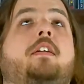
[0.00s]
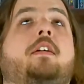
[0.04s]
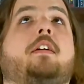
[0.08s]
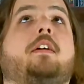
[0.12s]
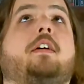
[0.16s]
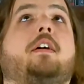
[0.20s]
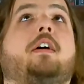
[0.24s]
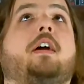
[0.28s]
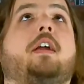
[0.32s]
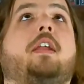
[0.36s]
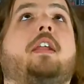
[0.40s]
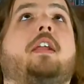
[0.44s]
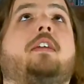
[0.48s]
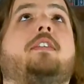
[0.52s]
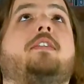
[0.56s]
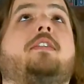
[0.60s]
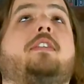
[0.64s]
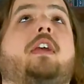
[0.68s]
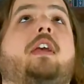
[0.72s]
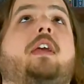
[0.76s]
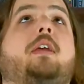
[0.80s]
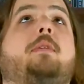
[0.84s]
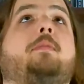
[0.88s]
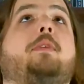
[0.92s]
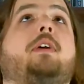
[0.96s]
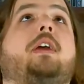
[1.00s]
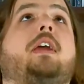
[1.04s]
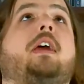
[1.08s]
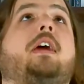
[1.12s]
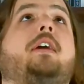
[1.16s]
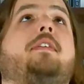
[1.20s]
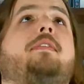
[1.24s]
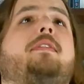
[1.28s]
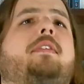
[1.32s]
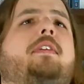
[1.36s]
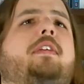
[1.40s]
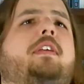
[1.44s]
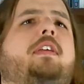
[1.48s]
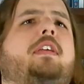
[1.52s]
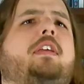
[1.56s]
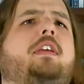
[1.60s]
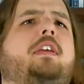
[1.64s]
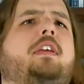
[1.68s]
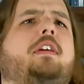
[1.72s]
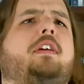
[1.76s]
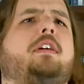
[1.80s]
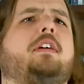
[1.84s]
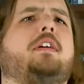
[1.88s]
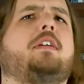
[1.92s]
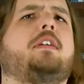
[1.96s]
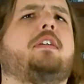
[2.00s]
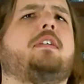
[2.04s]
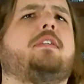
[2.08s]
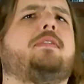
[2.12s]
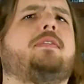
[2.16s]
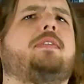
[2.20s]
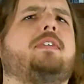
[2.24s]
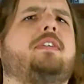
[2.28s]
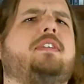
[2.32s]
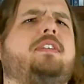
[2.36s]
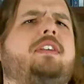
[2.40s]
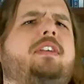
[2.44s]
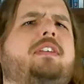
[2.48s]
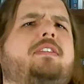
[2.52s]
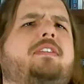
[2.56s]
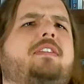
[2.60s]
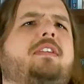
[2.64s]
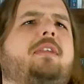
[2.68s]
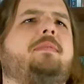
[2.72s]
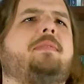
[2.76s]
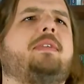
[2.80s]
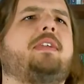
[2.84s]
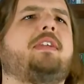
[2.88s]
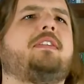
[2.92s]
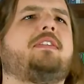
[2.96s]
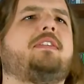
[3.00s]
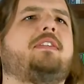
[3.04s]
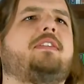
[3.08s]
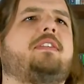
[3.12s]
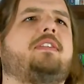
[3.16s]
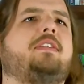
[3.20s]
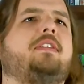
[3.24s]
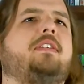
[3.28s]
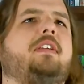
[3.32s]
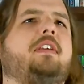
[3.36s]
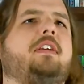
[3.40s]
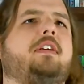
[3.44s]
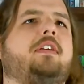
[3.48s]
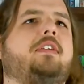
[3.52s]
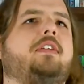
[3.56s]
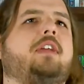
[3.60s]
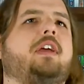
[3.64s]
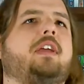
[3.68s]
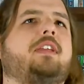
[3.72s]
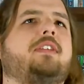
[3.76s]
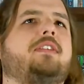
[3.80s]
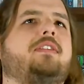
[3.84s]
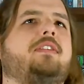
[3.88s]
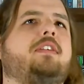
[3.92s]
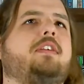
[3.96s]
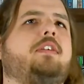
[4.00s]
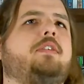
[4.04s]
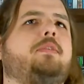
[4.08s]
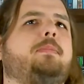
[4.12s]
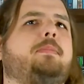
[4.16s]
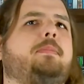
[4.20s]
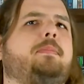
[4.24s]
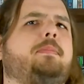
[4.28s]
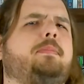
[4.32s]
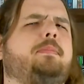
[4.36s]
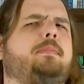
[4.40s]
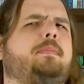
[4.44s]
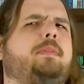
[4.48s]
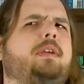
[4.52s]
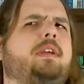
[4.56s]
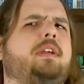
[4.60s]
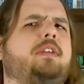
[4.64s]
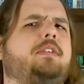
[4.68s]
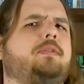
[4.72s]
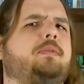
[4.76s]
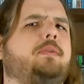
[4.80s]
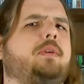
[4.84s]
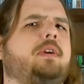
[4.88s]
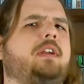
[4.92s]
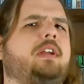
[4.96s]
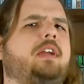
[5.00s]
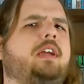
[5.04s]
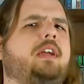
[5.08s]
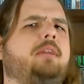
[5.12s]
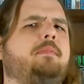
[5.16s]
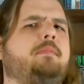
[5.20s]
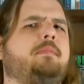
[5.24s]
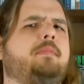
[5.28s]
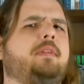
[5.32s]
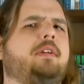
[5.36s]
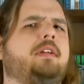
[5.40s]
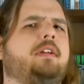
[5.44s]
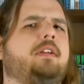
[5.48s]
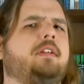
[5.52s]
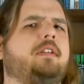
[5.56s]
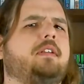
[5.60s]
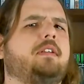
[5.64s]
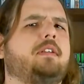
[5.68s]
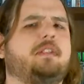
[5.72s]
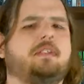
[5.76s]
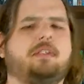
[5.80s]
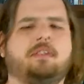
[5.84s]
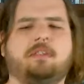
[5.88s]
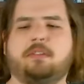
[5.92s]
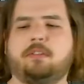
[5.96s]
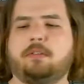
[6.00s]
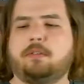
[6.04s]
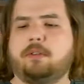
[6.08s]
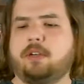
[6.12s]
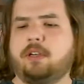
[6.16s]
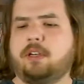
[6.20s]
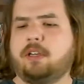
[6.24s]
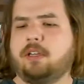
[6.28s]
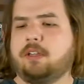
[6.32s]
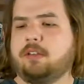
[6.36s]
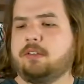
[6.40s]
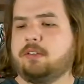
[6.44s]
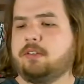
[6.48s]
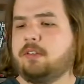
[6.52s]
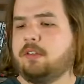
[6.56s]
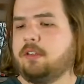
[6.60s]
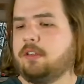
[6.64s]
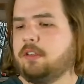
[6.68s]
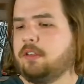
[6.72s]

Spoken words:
Alright, next game we have here. Feels like something sealed, like a sealed PS1 game? Let's see what it is.